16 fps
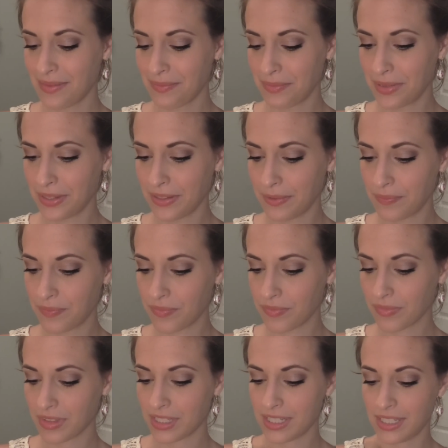But
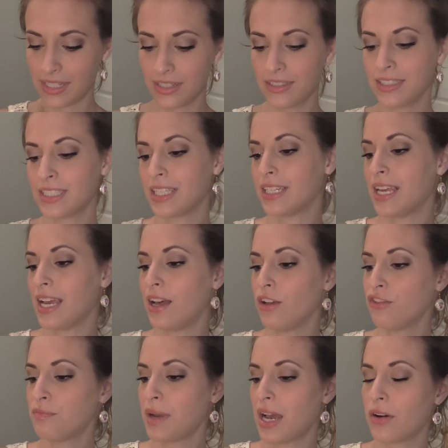here is an
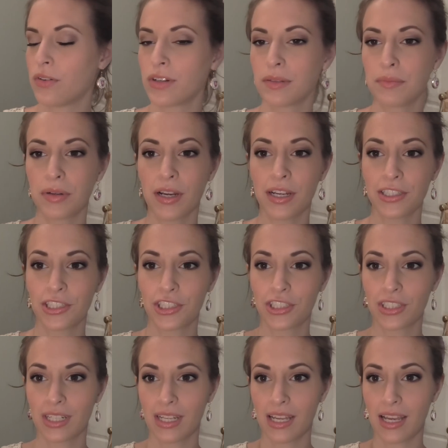e.l.f. powder
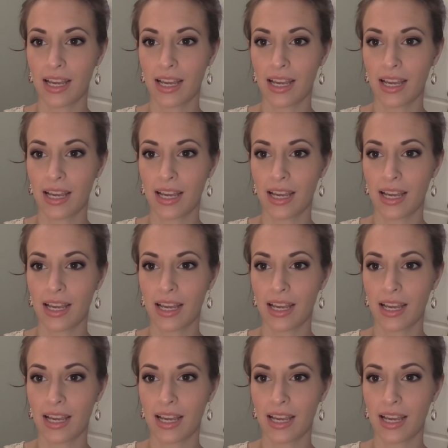brush.